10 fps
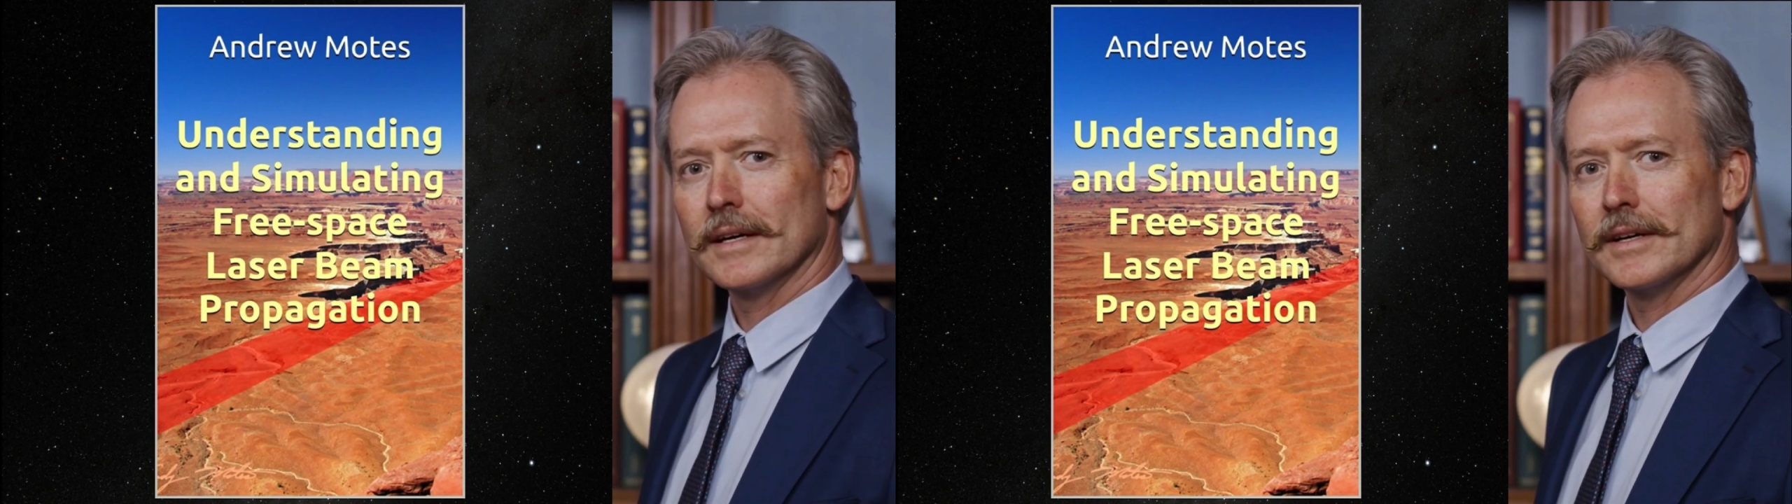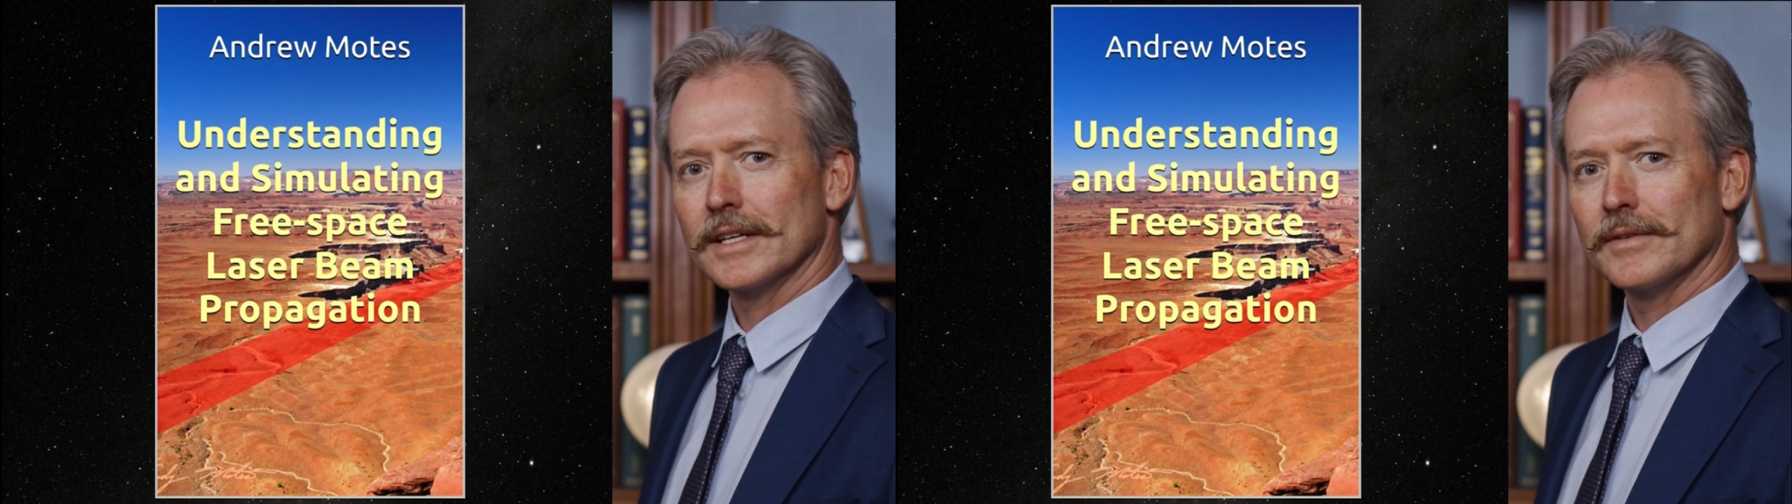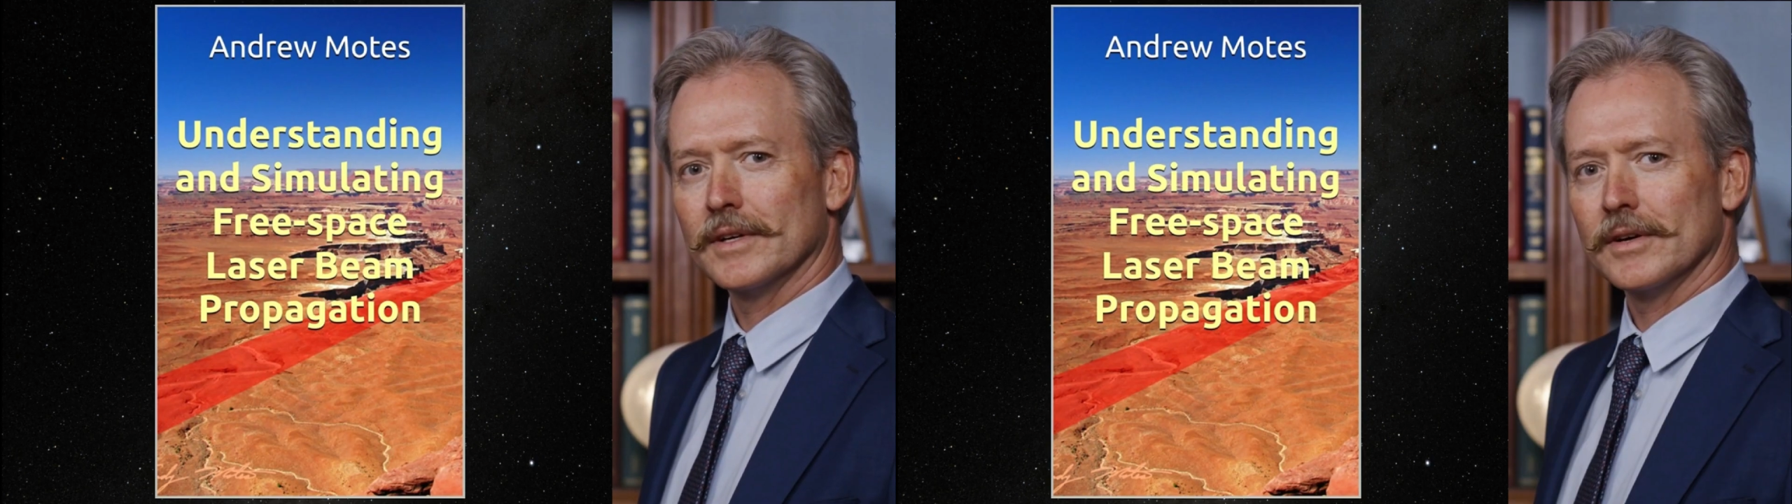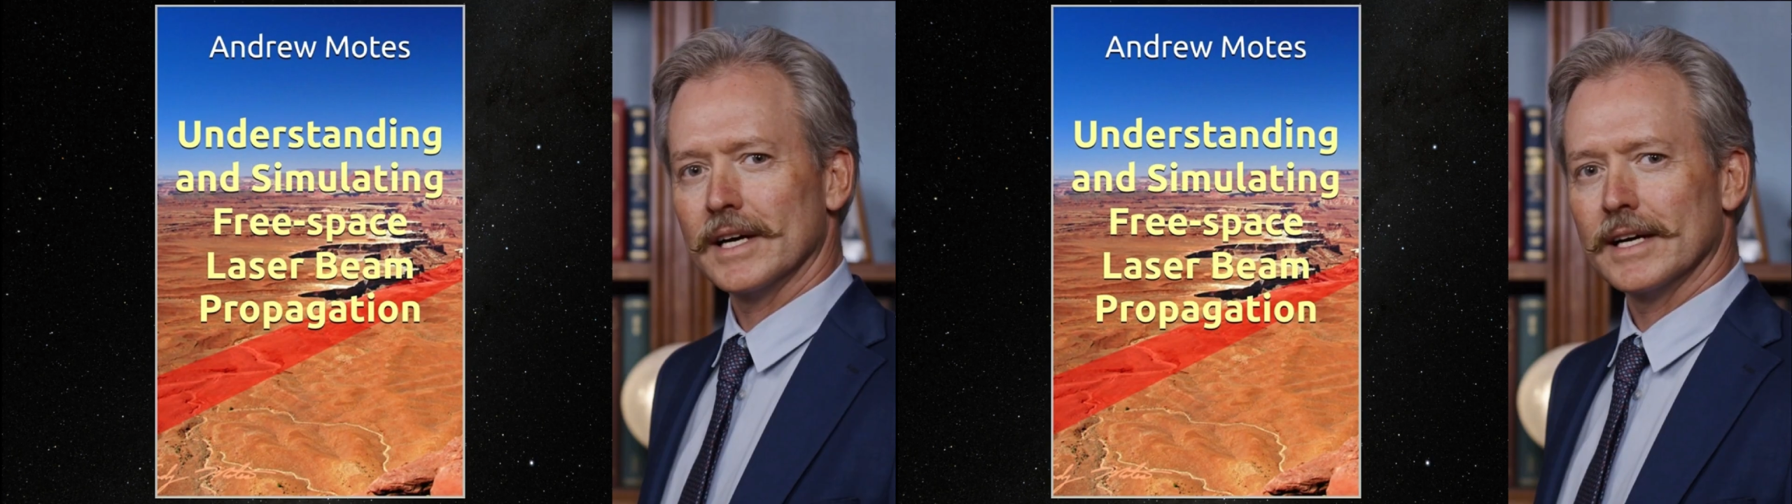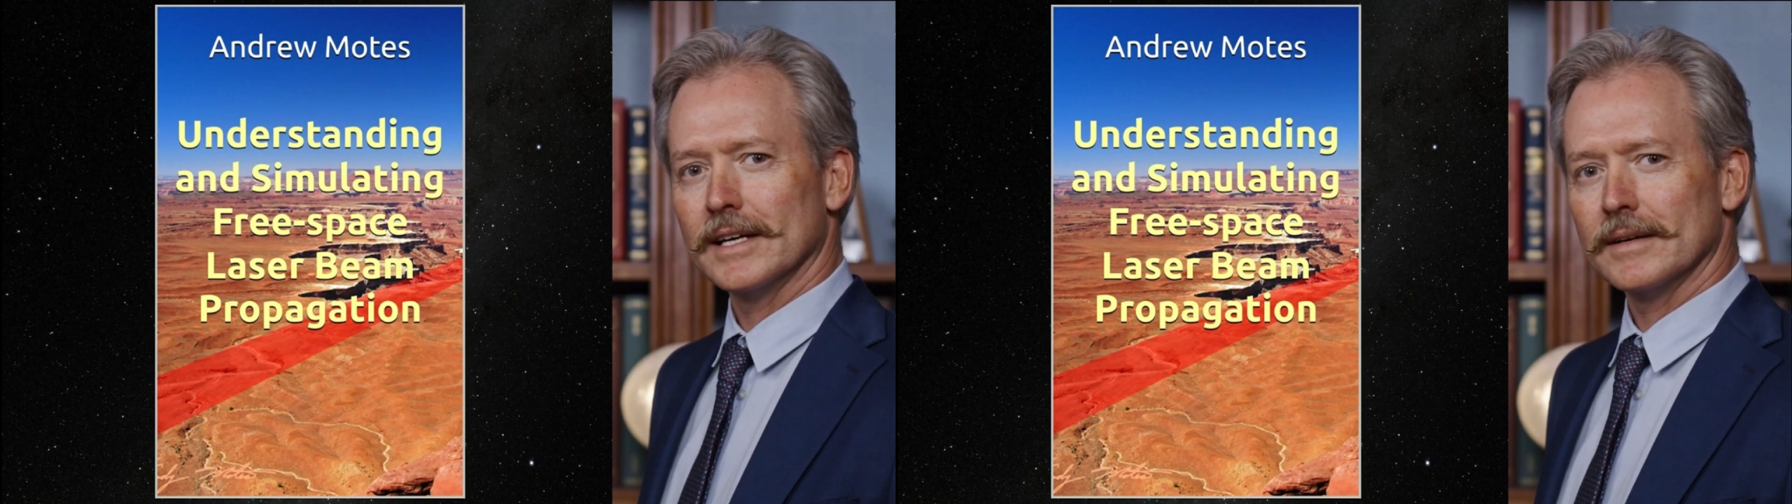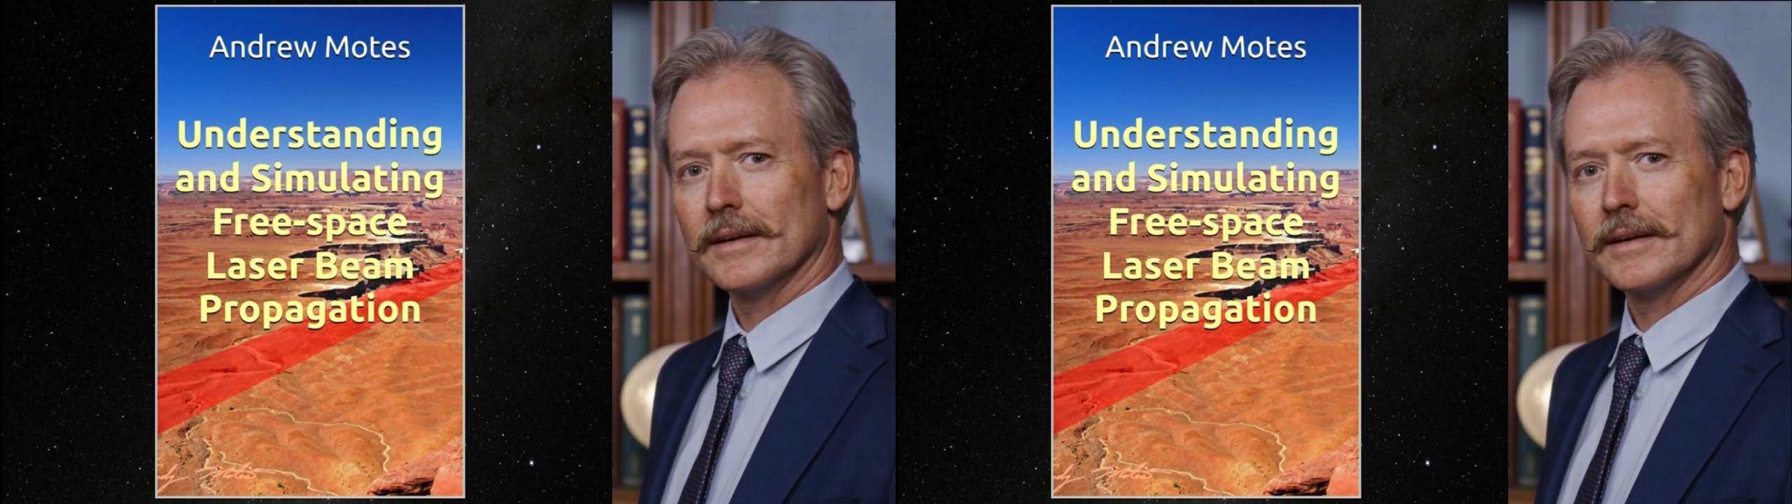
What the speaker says: give it a like,